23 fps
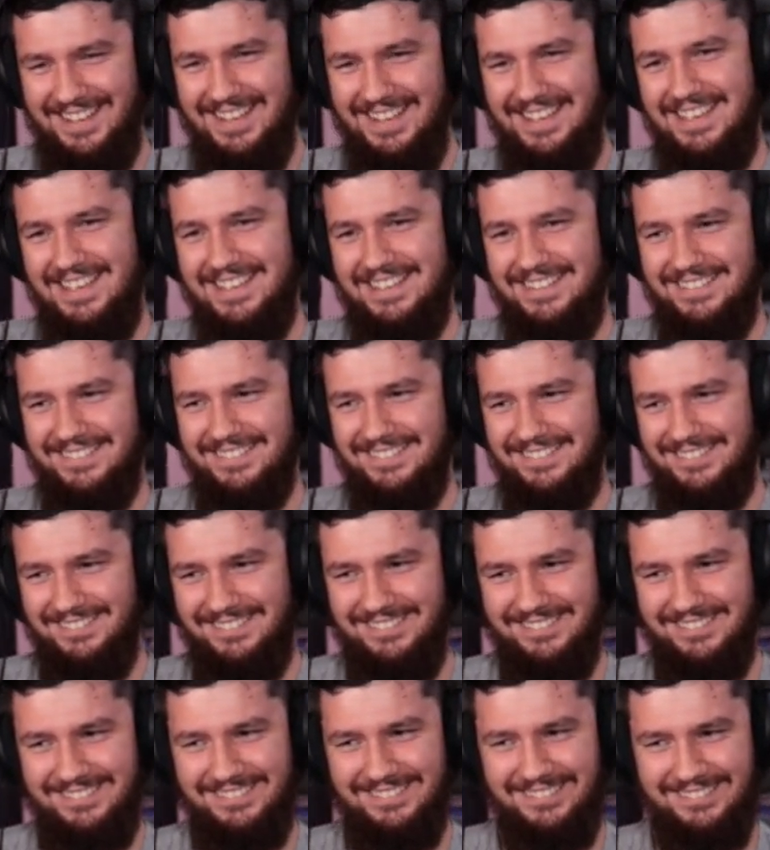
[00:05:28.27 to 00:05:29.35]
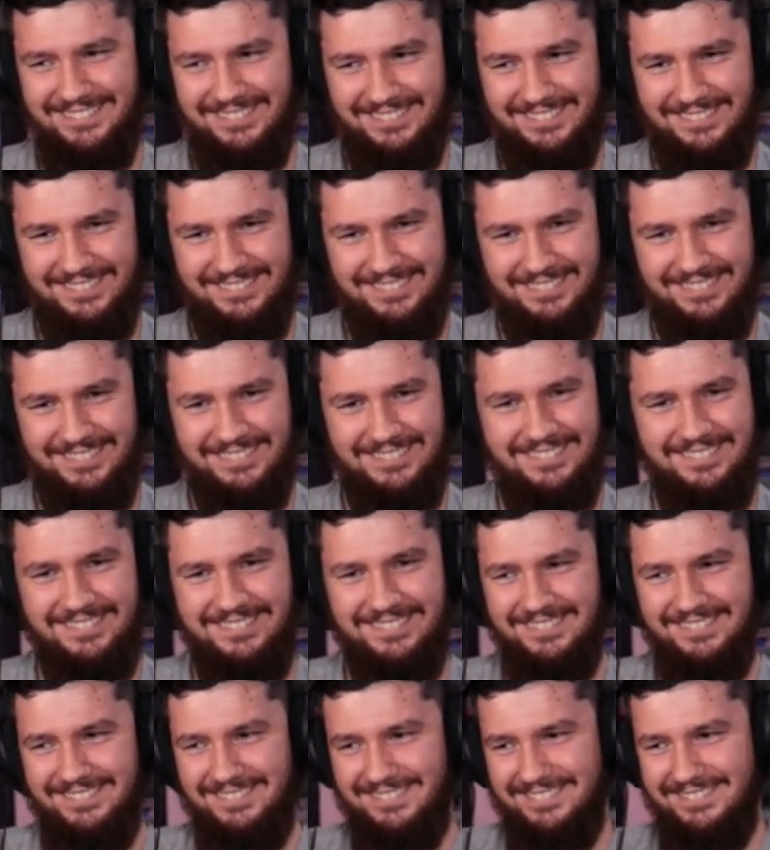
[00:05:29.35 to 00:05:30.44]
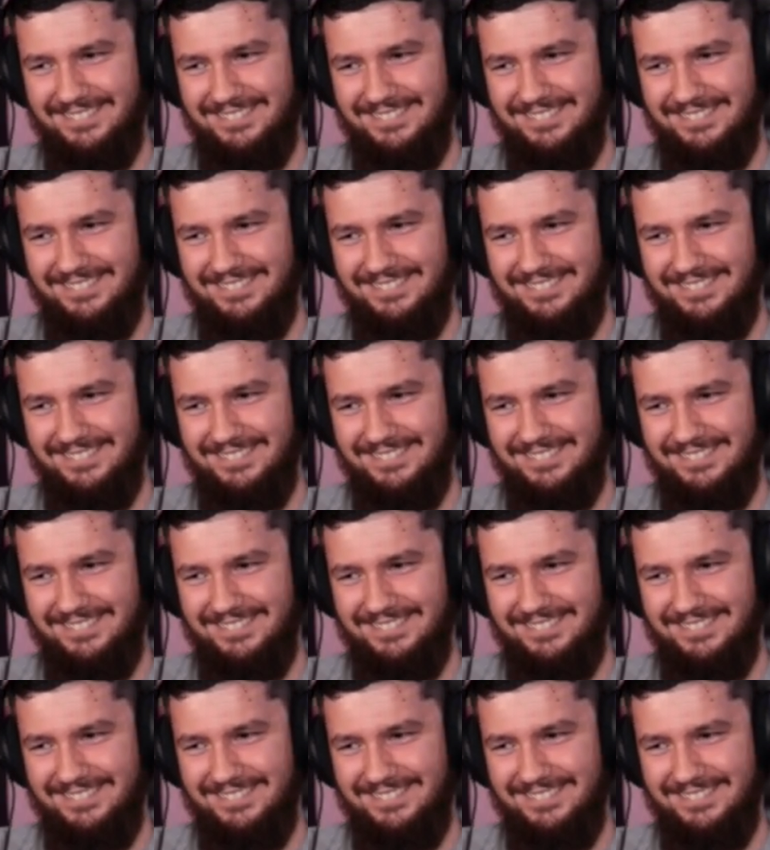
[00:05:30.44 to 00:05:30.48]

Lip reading: [no speech]